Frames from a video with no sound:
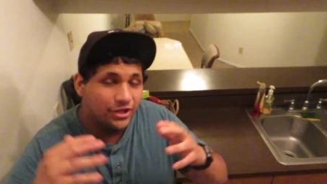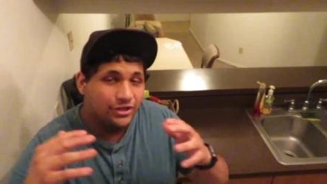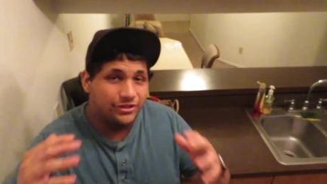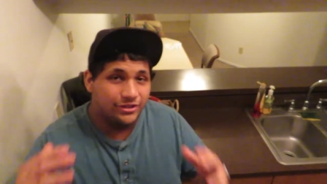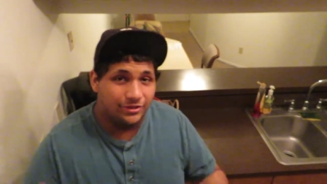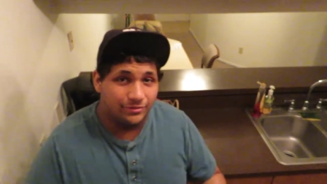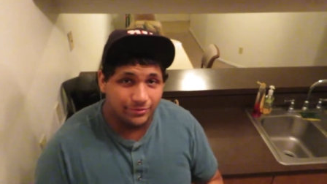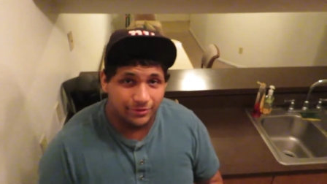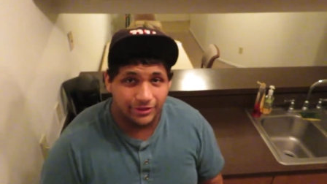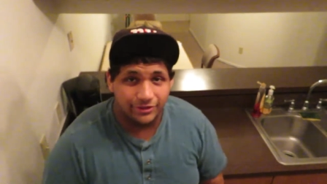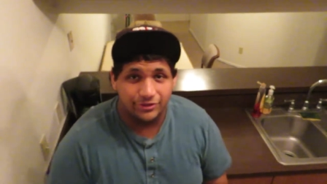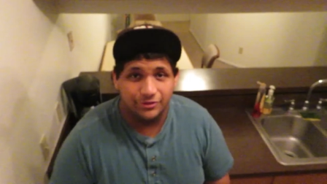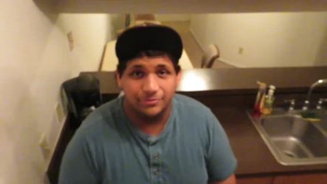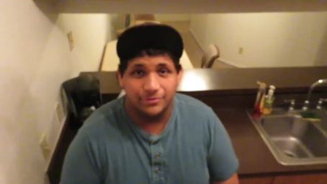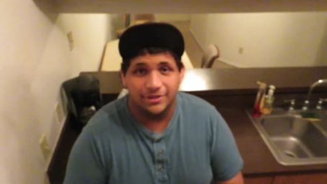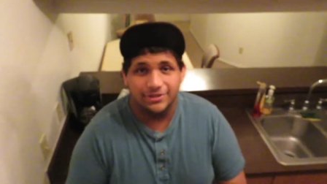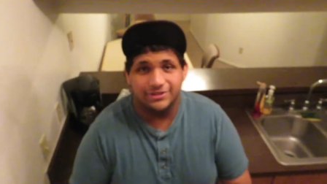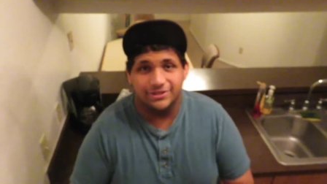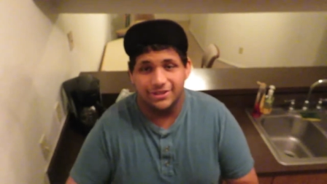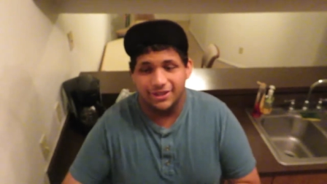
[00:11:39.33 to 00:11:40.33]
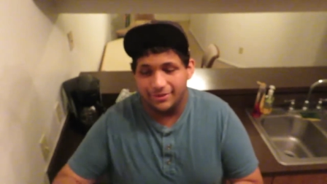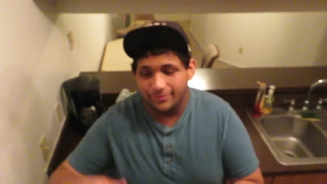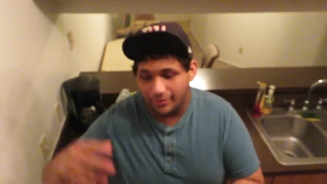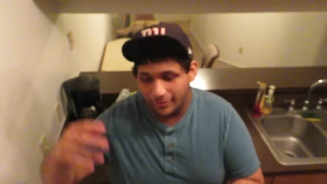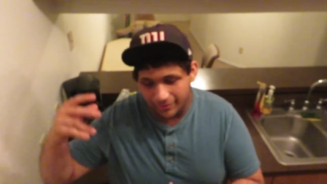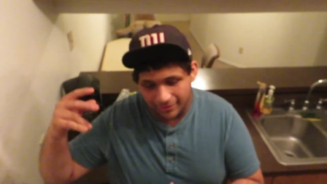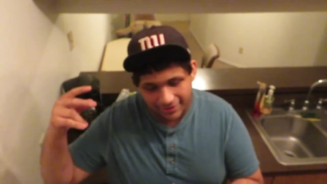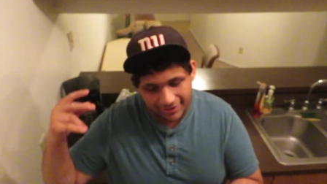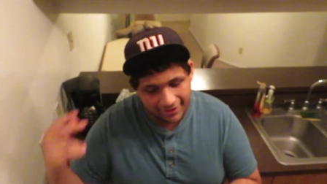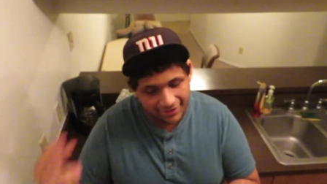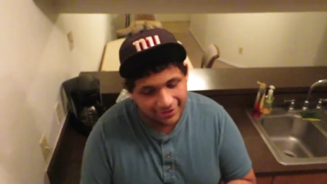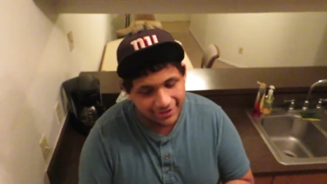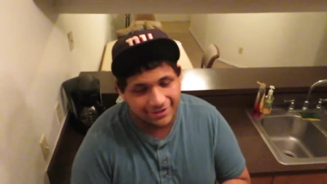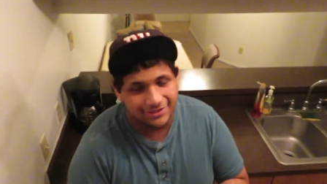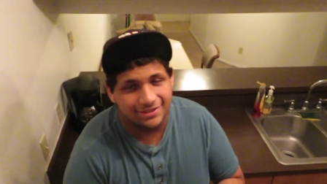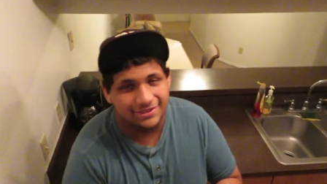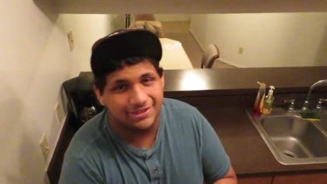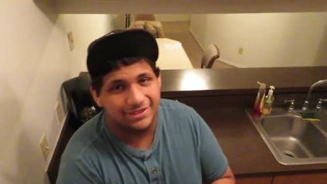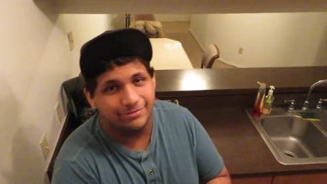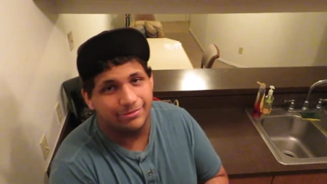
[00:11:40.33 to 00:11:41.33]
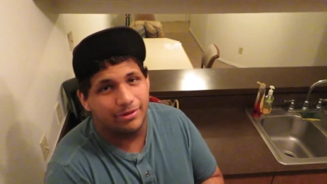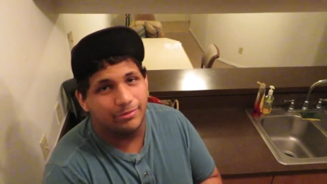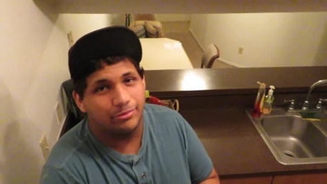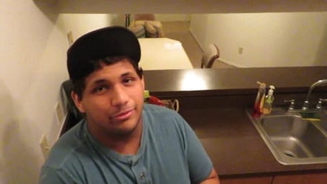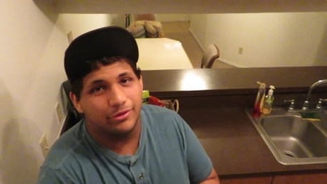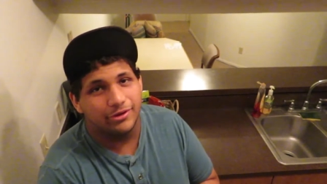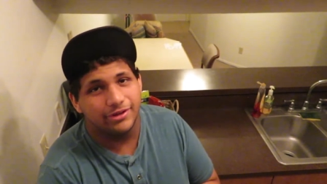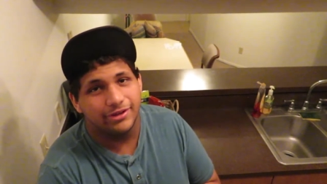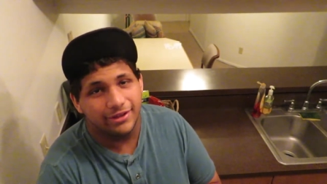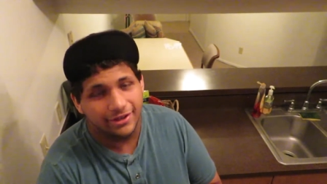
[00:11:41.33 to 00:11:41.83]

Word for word: didn't really do much today but we did get to see my boy